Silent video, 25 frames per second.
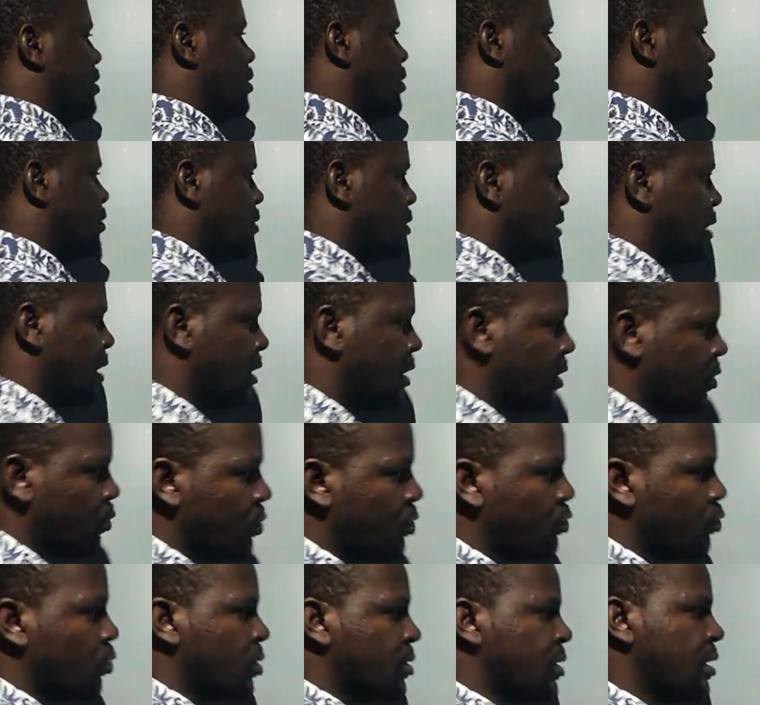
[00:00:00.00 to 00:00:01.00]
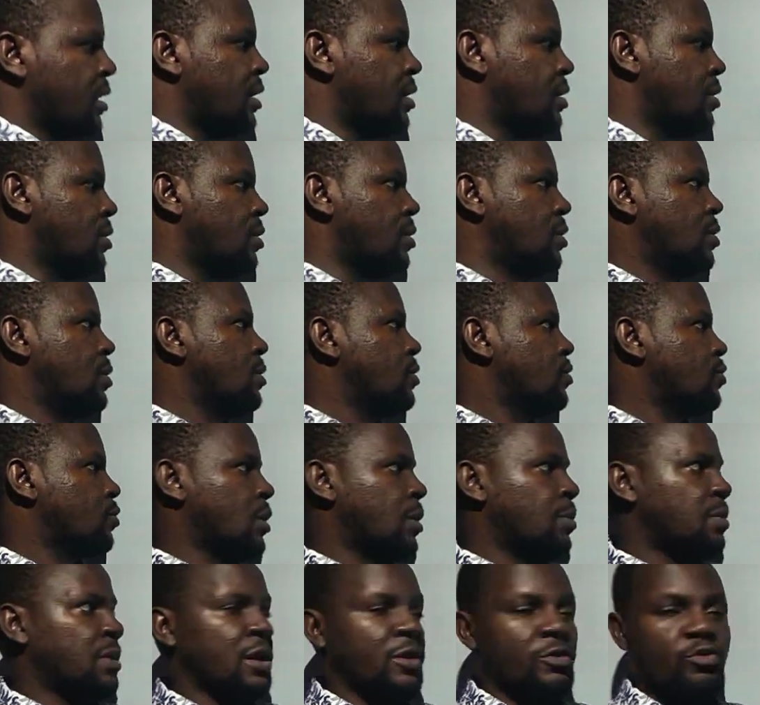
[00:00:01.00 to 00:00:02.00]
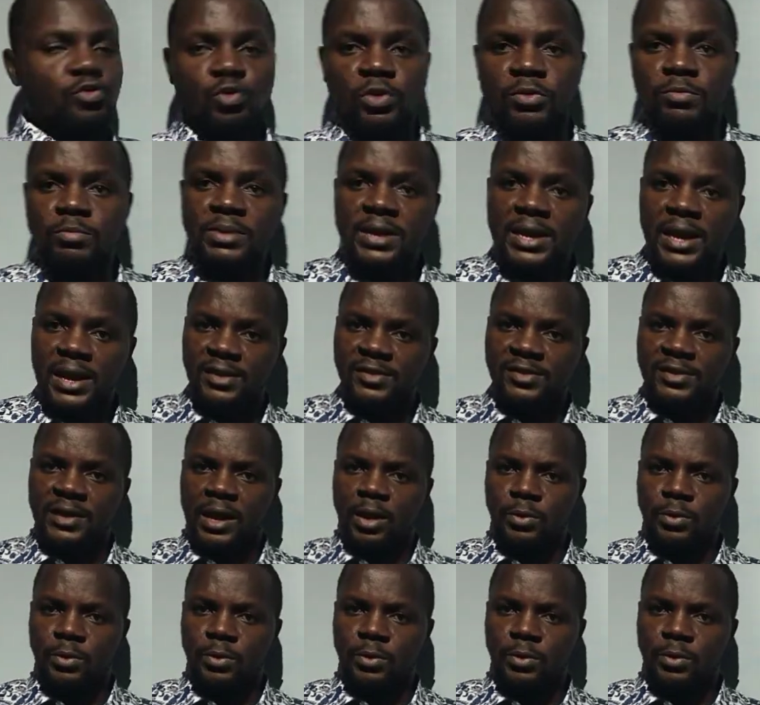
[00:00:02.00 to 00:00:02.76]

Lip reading: because it's not added with water. So I'm left with B and C.